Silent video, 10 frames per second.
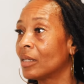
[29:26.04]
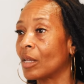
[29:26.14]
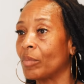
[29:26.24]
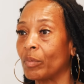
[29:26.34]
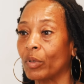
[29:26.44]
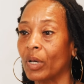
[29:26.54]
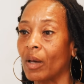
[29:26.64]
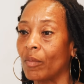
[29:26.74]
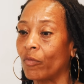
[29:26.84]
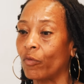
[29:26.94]
Some people
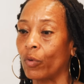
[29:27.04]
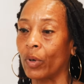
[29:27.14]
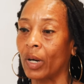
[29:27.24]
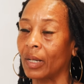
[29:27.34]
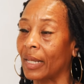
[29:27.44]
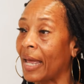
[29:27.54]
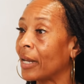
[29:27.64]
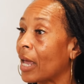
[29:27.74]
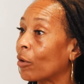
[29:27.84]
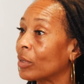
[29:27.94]
come for
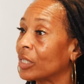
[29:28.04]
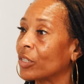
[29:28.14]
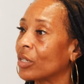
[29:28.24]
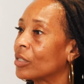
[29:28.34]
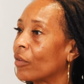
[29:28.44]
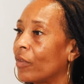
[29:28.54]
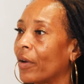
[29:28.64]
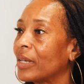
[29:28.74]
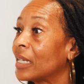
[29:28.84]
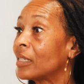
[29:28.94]
land acquisition, so
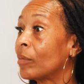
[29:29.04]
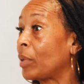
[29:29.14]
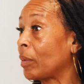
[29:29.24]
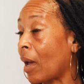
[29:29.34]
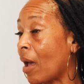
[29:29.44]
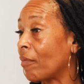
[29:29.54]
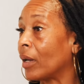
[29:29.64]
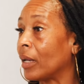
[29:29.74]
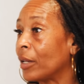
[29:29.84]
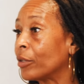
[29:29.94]
various things. I have
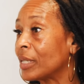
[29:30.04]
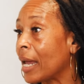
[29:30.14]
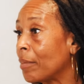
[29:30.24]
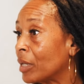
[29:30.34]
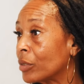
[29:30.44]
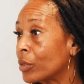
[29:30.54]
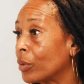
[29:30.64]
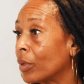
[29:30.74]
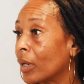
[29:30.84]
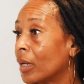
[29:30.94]
an entertainment
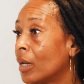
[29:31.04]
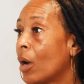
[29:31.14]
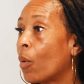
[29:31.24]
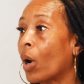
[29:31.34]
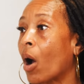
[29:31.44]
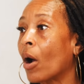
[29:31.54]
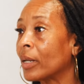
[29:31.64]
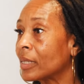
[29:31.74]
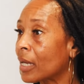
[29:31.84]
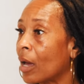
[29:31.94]
tour where
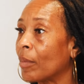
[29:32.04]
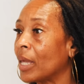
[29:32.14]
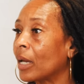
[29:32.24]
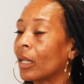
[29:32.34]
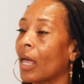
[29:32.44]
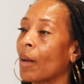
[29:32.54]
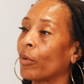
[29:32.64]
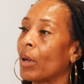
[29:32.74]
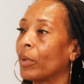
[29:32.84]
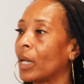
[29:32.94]
artists come and they
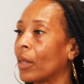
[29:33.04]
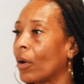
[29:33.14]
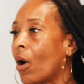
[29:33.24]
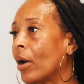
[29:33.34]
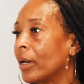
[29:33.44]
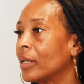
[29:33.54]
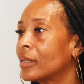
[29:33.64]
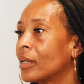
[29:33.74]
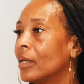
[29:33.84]
collaborate with other artists.